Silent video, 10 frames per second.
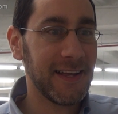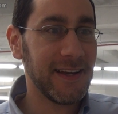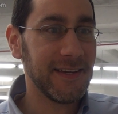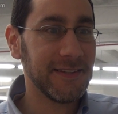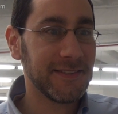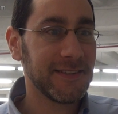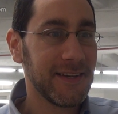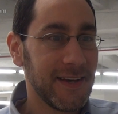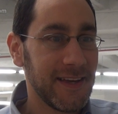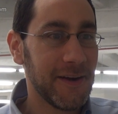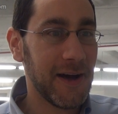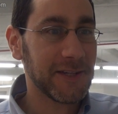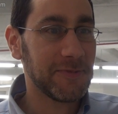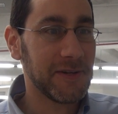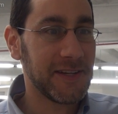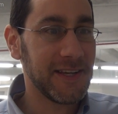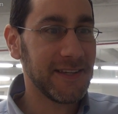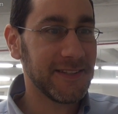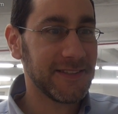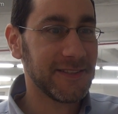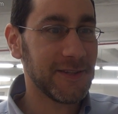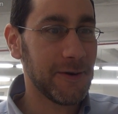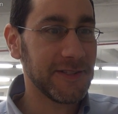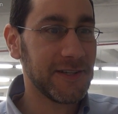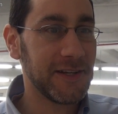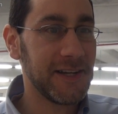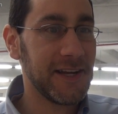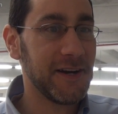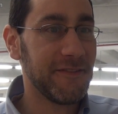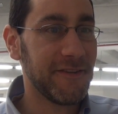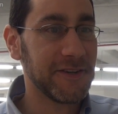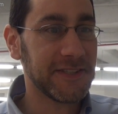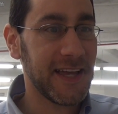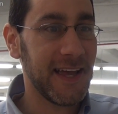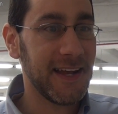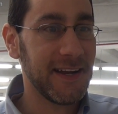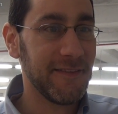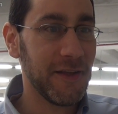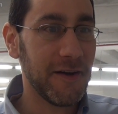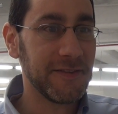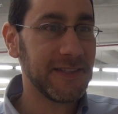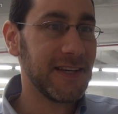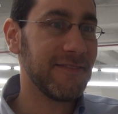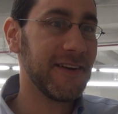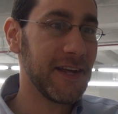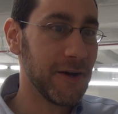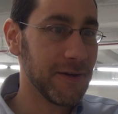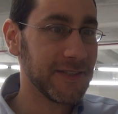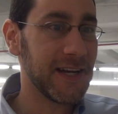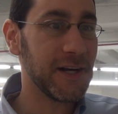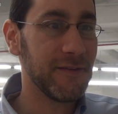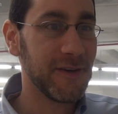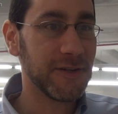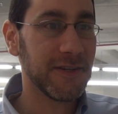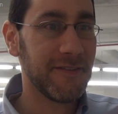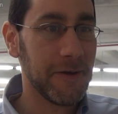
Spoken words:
and his, you know, expertise. It's always good to hear it firsthand, even though I've seen videos and interviews of